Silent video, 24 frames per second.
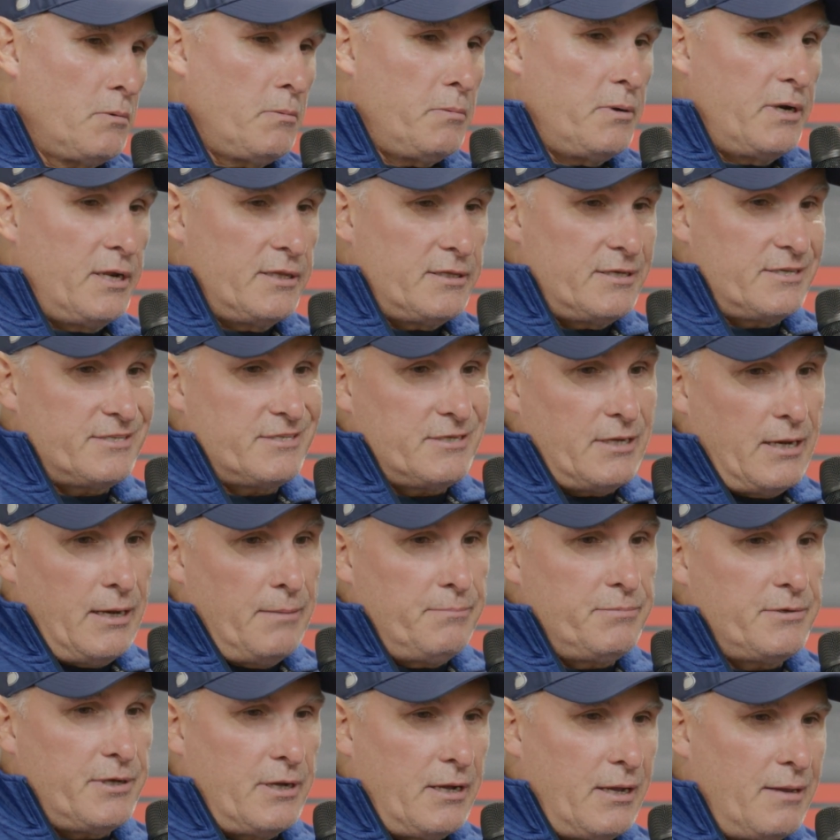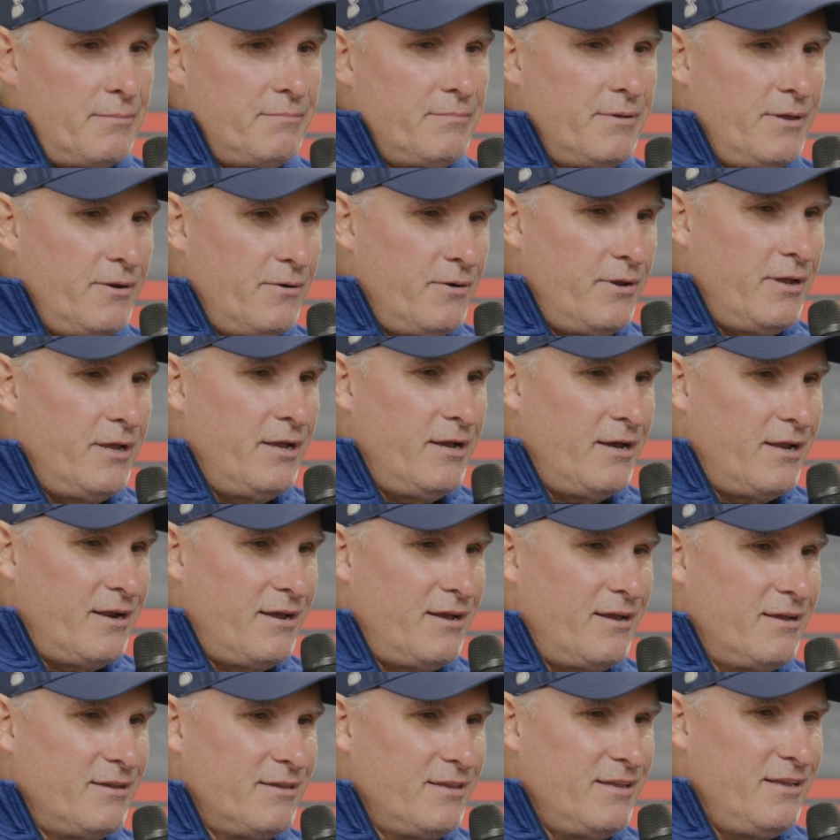But at the same time, you
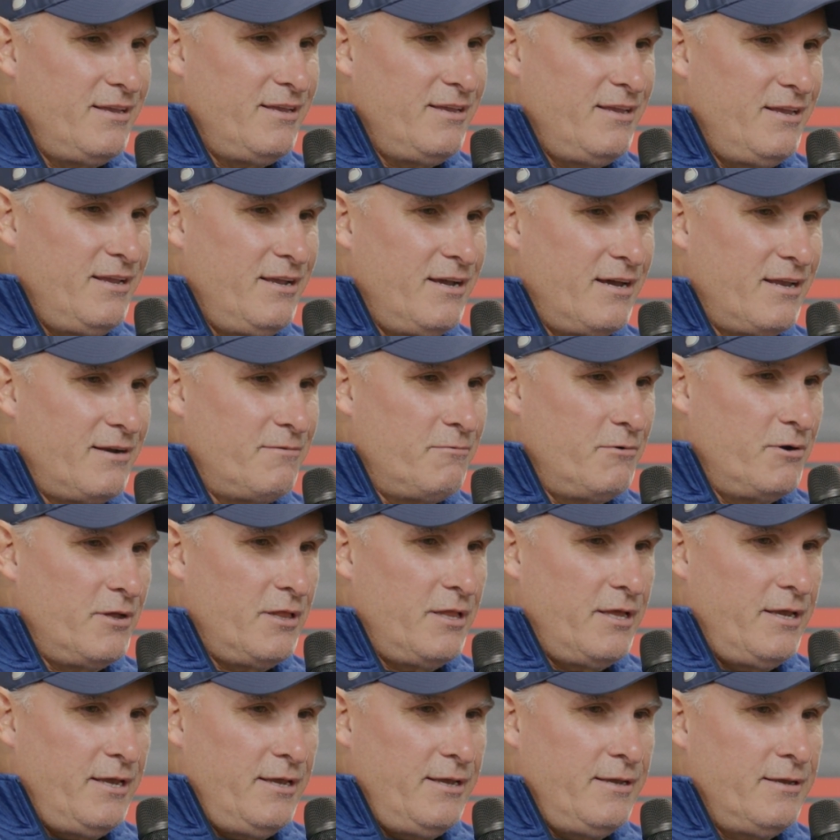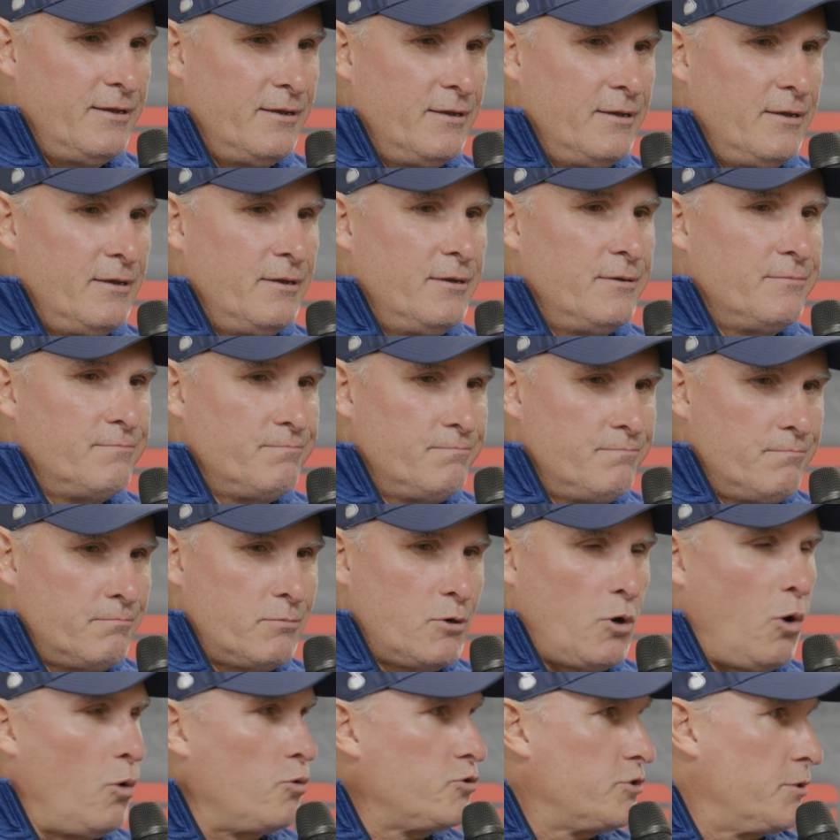gotta really
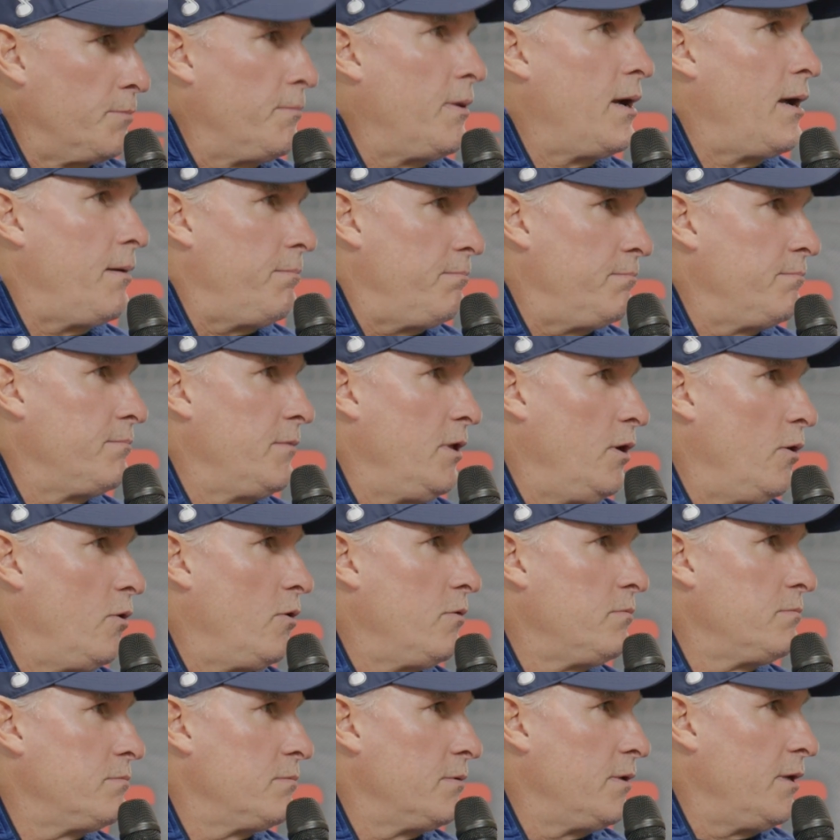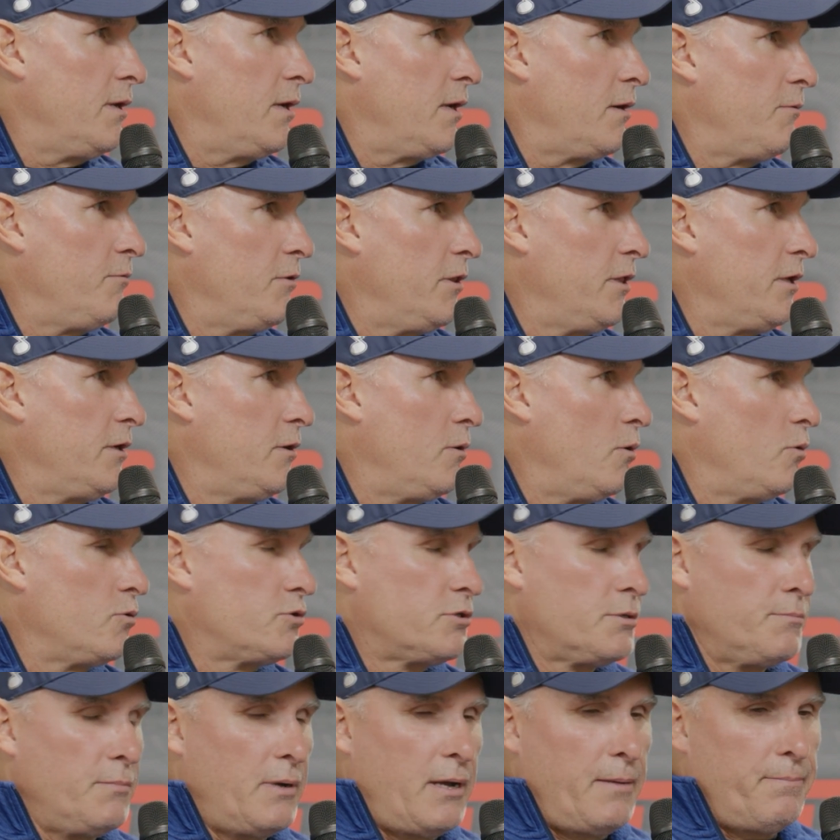coach them up. You got to really coach
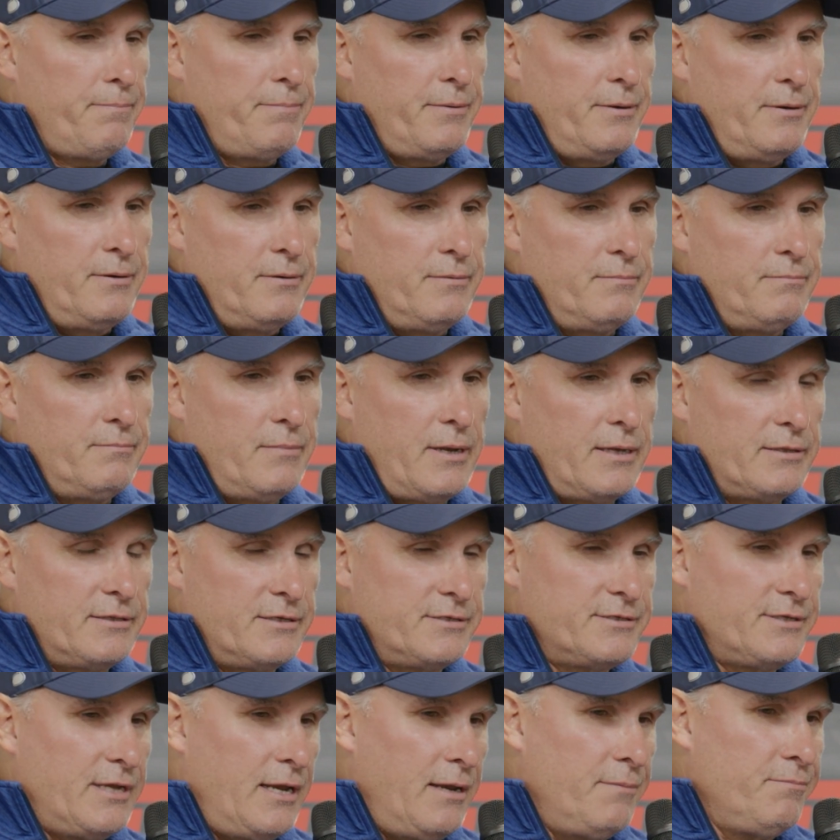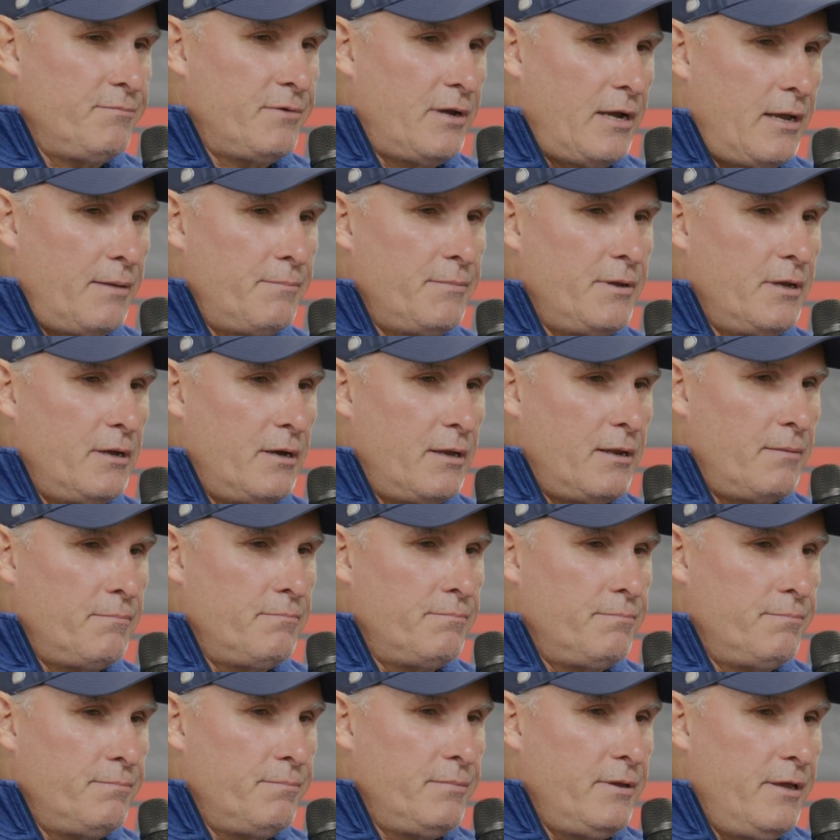them up, and at the same time, you got to
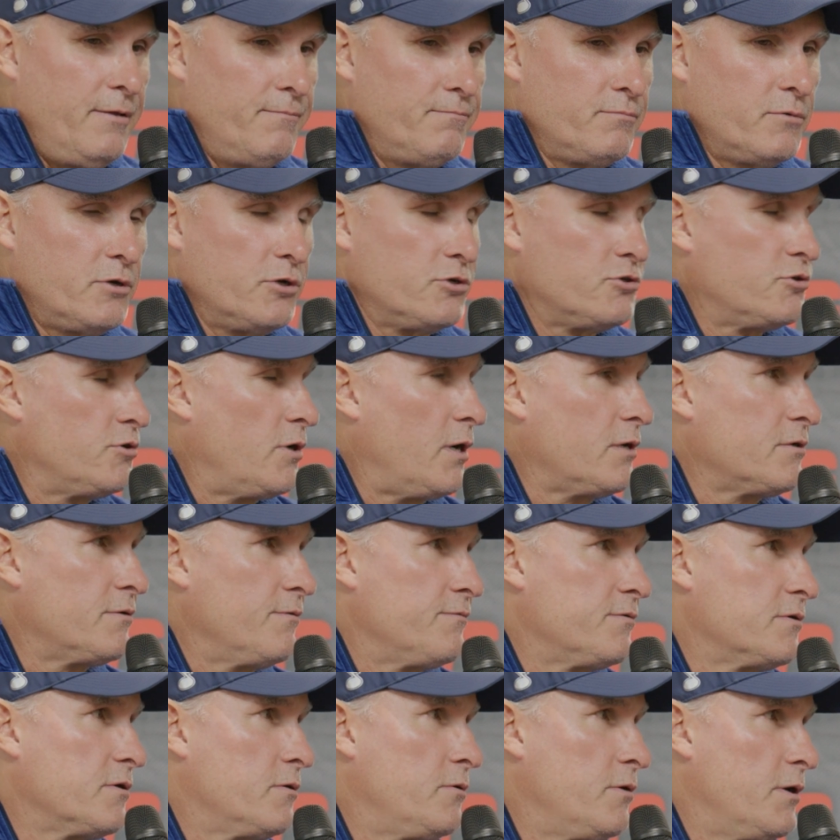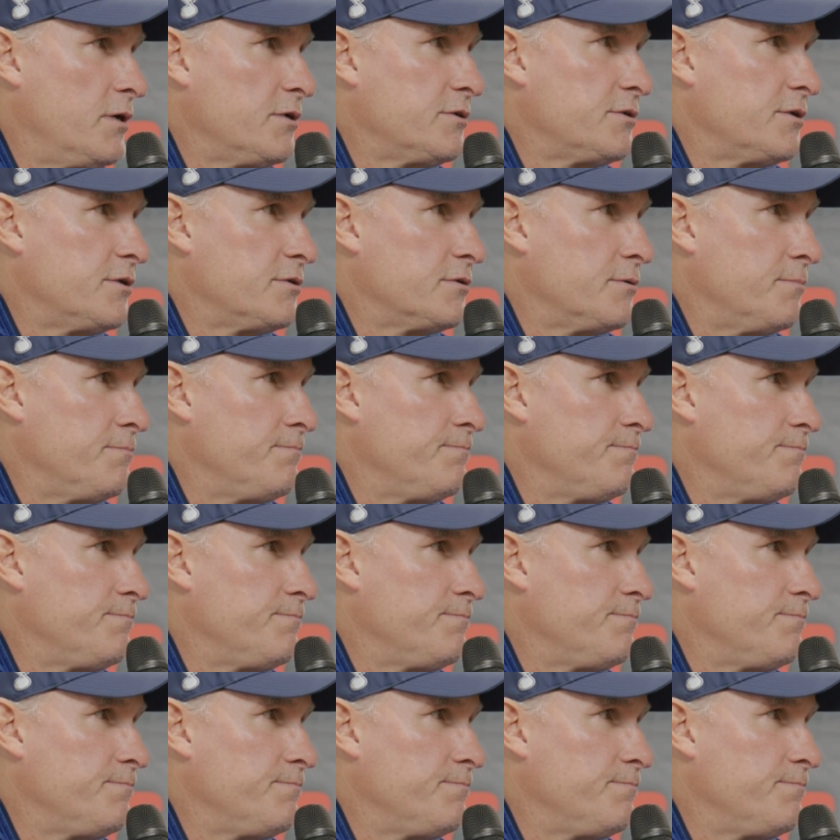give them constructive criticism.